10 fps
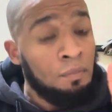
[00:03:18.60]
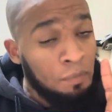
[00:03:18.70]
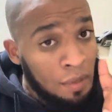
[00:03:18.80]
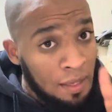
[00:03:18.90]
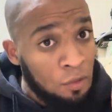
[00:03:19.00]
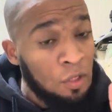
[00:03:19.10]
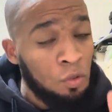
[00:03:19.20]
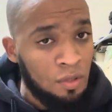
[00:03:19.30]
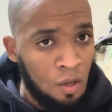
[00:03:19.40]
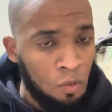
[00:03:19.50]
Please need to
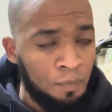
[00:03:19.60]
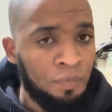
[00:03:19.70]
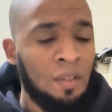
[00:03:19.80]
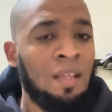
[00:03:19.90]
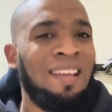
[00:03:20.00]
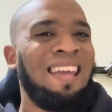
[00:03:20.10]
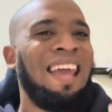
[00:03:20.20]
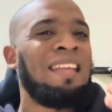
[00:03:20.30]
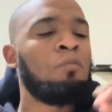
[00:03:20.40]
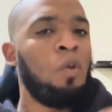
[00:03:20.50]
know,
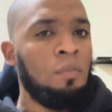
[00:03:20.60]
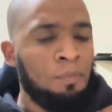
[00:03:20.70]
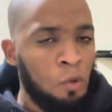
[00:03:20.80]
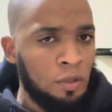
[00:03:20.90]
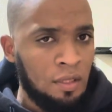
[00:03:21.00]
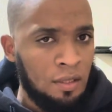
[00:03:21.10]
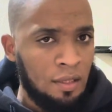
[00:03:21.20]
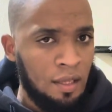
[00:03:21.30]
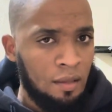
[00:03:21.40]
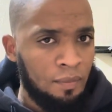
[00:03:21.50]
and more
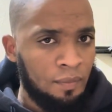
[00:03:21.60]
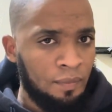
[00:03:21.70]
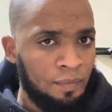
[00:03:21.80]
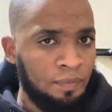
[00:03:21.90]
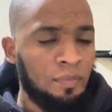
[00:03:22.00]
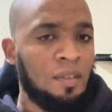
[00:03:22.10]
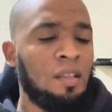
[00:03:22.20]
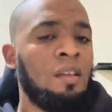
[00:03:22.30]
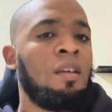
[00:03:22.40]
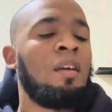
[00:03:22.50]
importantly,
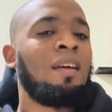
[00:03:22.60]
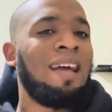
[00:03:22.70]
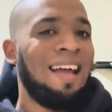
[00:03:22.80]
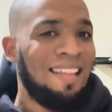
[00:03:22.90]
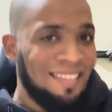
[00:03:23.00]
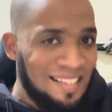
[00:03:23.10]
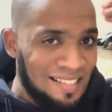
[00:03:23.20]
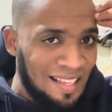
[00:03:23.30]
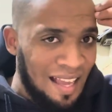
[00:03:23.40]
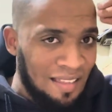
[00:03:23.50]

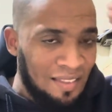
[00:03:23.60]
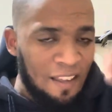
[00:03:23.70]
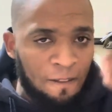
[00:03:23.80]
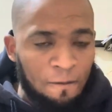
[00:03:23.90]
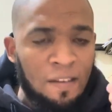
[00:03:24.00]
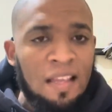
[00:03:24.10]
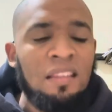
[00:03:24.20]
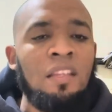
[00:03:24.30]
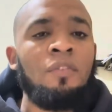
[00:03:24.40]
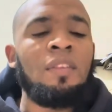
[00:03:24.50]
understand the
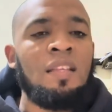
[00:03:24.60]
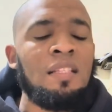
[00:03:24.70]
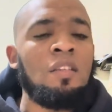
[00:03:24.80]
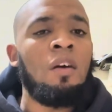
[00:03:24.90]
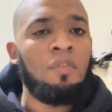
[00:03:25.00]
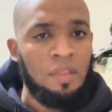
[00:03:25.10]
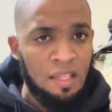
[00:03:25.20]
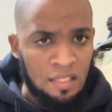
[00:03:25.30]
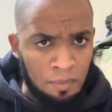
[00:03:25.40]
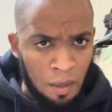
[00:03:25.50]
effectiveness of
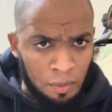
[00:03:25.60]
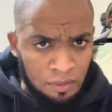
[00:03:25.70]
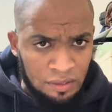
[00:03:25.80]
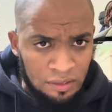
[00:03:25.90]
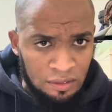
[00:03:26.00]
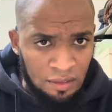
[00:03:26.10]
these bubbles.